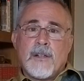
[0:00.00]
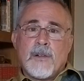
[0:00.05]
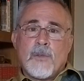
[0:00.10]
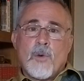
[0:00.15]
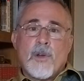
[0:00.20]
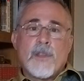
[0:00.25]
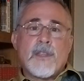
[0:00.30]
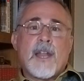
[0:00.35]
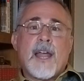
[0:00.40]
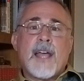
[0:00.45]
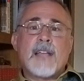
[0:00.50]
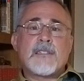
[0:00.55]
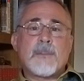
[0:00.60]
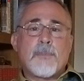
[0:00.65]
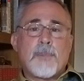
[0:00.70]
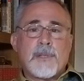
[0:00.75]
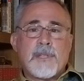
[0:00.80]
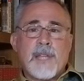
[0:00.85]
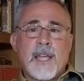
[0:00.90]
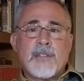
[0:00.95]
one that has the
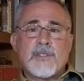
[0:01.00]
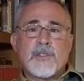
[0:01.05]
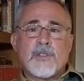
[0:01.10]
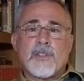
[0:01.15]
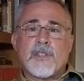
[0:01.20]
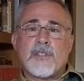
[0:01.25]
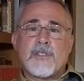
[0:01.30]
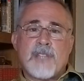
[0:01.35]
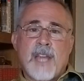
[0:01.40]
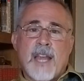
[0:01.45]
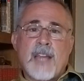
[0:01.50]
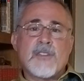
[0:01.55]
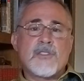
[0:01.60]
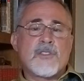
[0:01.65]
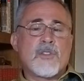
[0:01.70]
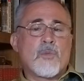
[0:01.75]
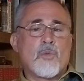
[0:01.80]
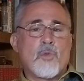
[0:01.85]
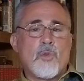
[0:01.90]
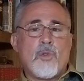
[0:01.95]
potential to
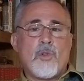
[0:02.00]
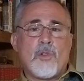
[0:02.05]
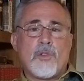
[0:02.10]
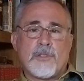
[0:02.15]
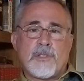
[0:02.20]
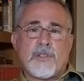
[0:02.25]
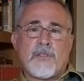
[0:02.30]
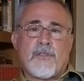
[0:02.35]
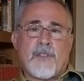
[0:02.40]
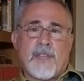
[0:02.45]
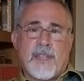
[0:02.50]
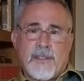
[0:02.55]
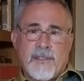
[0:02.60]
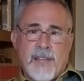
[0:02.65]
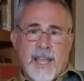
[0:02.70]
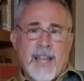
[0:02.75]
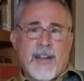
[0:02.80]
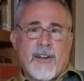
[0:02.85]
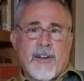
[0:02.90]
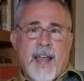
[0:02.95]
change the rules of
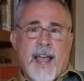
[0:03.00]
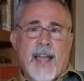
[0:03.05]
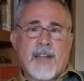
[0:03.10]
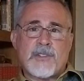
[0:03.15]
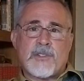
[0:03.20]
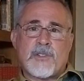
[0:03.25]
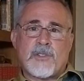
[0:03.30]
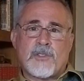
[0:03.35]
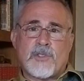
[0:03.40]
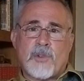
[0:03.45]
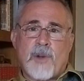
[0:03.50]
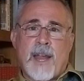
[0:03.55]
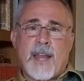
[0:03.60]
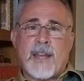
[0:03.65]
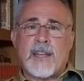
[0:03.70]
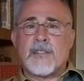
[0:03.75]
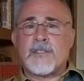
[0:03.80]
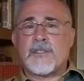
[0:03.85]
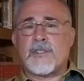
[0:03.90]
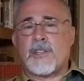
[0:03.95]
international
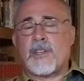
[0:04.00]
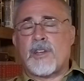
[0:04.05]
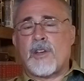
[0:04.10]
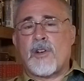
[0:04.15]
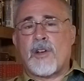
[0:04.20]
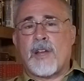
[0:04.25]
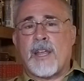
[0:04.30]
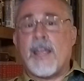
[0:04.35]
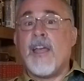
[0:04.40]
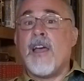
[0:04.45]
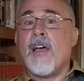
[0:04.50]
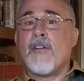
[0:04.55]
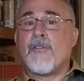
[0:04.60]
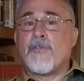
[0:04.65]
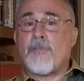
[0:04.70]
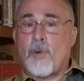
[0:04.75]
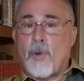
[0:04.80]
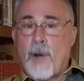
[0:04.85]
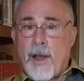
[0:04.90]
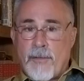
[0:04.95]
trade and security
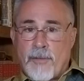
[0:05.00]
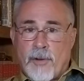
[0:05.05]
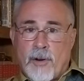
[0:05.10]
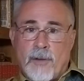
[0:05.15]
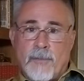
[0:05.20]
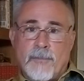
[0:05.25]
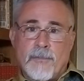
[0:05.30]
forever.